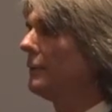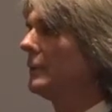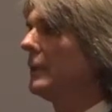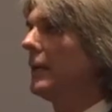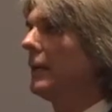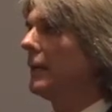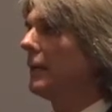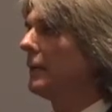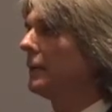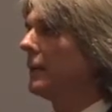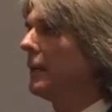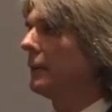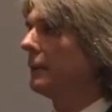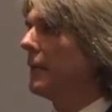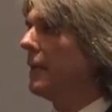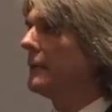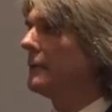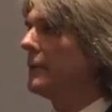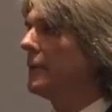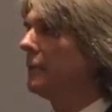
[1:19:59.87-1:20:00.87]
Yeah,
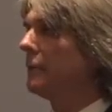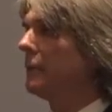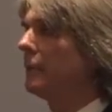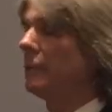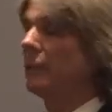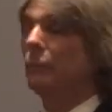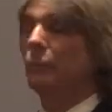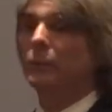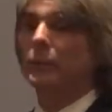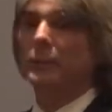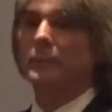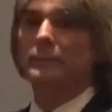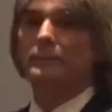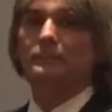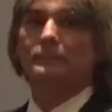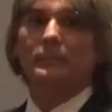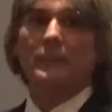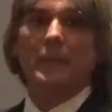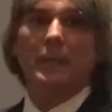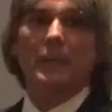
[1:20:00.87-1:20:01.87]
I definitely would
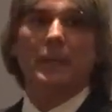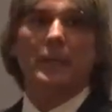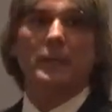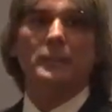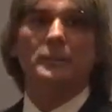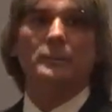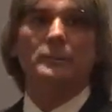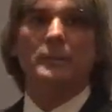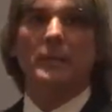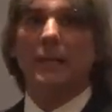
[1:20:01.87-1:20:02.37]
do